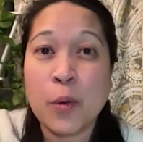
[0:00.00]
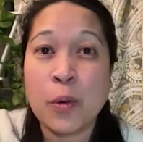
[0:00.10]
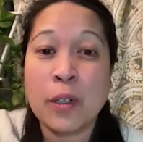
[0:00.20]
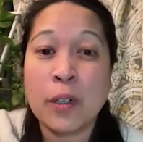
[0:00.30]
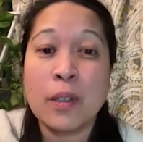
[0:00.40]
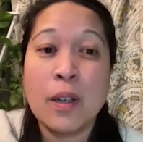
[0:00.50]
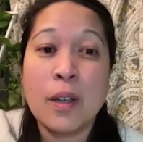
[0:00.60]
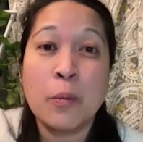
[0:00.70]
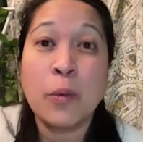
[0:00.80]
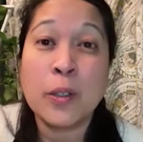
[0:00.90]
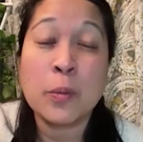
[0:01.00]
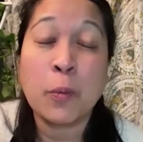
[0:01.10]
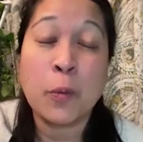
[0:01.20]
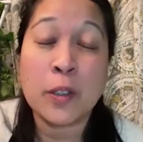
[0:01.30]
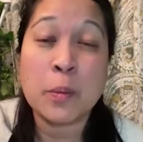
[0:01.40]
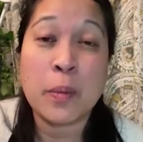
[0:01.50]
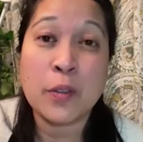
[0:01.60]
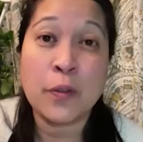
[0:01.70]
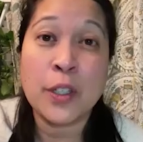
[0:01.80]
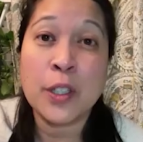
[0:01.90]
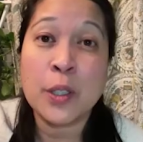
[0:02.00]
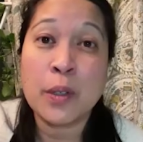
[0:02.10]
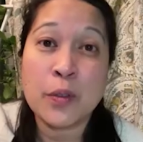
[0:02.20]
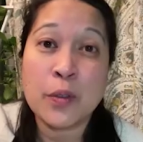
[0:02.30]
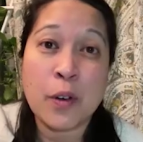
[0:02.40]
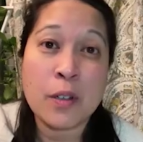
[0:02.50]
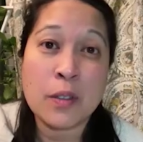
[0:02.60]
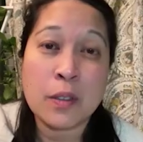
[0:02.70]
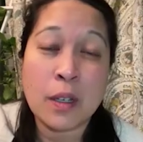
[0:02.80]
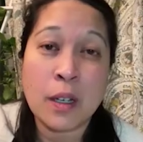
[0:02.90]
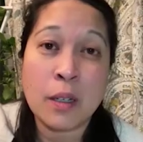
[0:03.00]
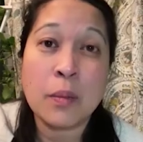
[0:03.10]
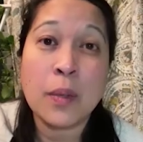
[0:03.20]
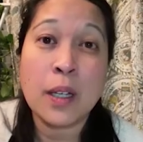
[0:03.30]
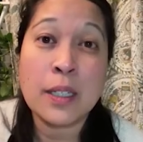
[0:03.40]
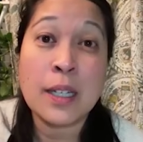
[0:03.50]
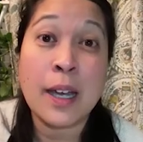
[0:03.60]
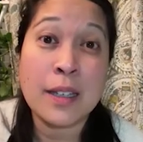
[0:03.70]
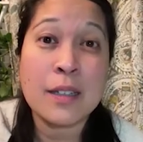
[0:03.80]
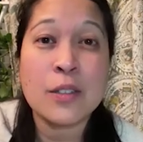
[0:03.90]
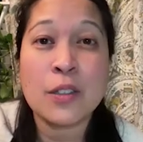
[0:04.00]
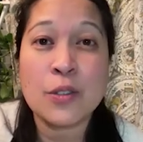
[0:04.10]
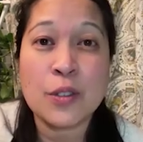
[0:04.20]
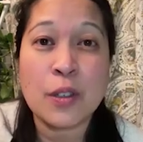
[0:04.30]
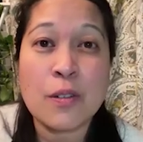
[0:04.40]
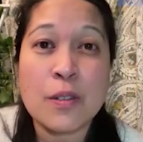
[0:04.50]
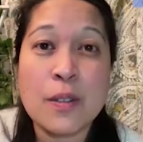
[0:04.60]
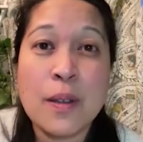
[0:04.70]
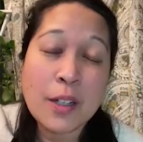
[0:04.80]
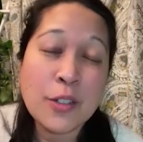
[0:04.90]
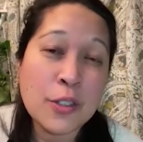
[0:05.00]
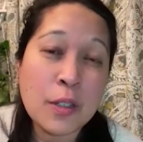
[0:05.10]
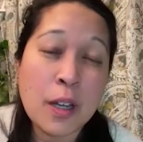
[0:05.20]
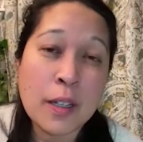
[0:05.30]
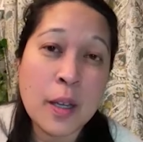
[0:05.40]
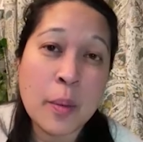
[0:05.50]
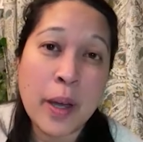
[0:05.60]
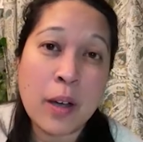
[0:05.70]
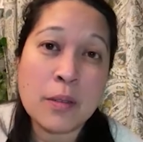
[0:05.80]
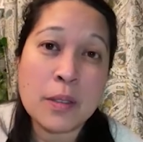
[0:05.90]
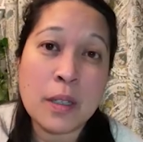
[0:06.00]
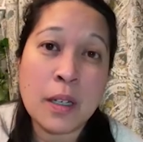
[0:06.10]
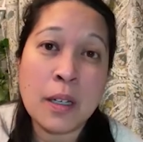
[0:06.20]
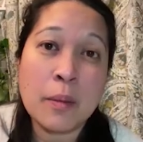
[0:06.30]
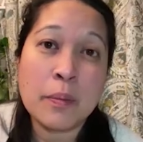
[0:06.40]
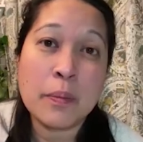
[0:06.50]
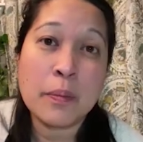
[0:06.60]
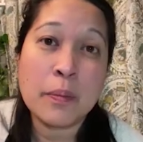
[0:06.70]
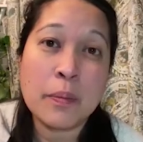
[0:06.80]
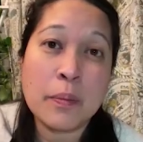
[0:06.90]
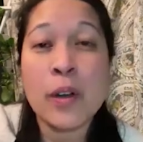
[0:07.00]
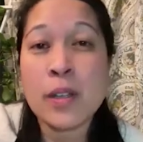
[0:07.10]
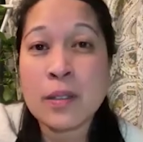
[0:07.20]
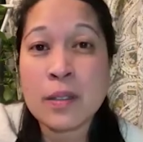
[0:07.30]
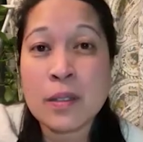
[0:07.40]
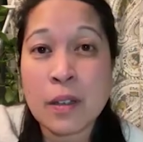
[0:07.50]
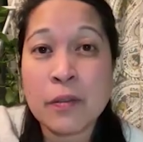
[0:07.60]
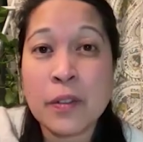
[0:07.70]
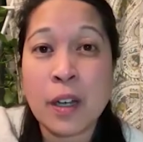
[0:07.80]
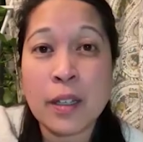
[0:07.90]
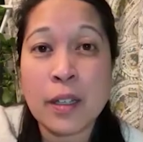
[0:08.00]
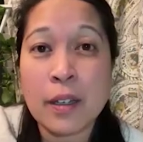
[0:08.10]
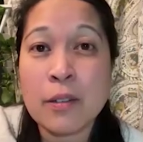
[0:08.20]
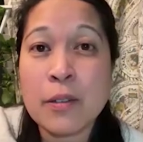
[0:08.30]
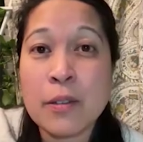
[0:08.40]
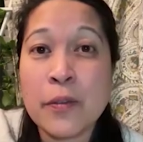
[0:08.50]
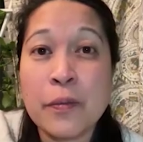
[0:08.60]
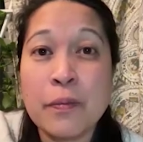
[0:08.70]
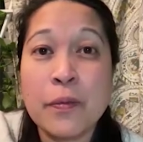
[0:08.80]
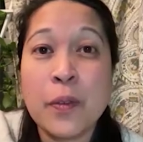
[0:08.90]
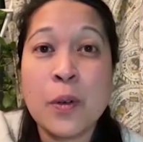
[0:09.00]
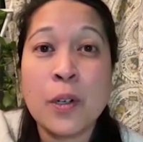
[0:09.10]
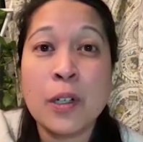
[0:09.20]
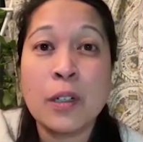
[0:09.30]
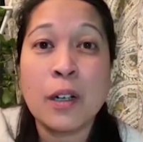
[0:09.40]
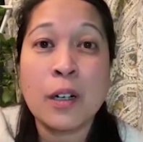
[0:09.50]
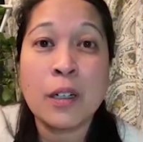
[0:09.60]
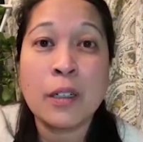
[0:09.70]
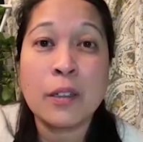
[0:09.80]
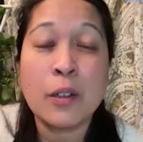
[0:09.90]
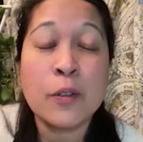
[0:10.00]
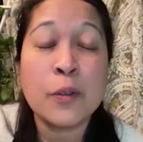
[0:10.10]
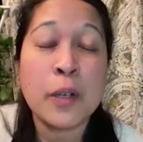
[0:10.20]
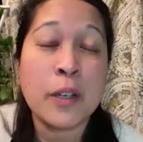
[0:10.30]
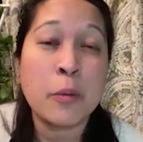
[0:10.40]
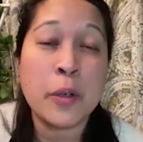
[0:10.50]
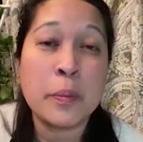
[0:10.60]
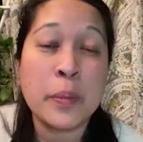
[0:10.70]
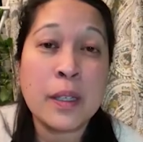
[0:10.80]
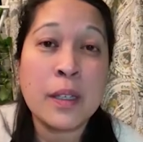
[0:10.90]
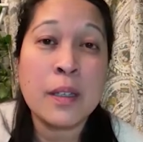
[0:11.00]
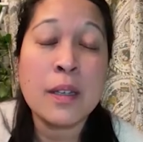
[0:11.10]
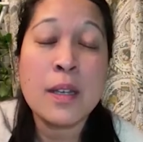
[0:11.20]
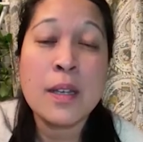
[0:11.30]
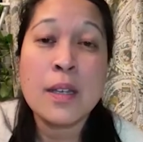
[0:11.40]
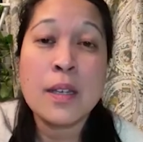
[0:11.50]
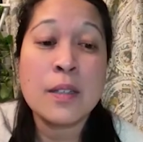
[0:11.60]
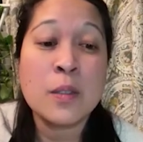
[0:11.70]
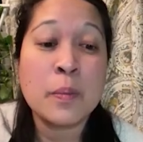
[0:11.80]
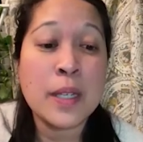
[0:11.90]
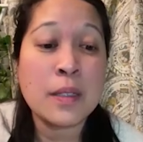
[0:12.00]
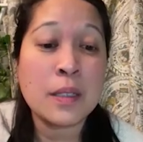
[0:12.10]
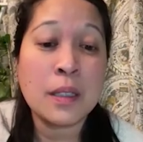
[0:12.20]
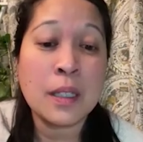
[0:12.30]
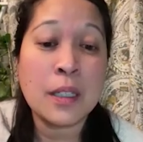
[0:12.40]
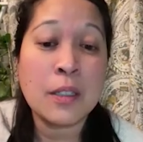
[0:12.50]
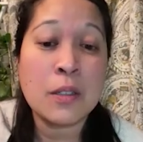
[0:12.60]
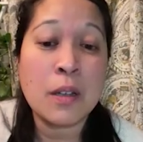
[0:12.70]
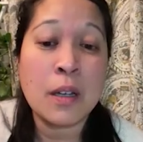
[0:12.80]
for what works best for you as far as a diet is concerned. Just talking about the importance of gut health for our overall well-being is basically